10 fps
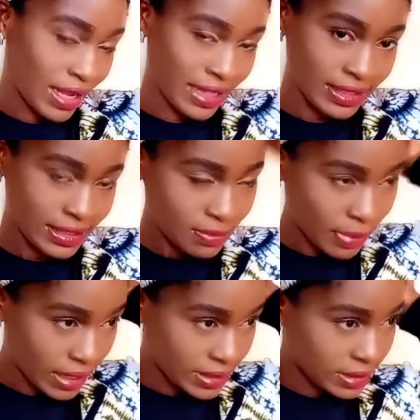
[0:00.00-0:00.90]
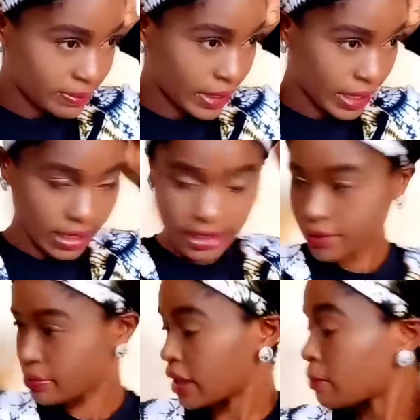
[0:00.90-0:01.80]
Like this part is black,
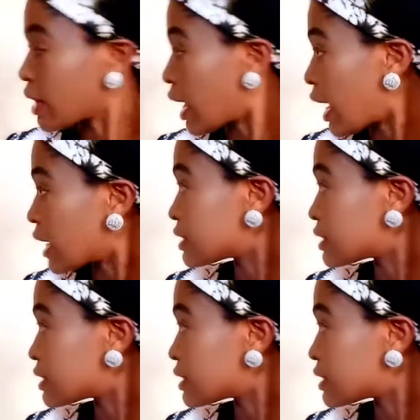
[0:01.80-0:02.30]
plain black.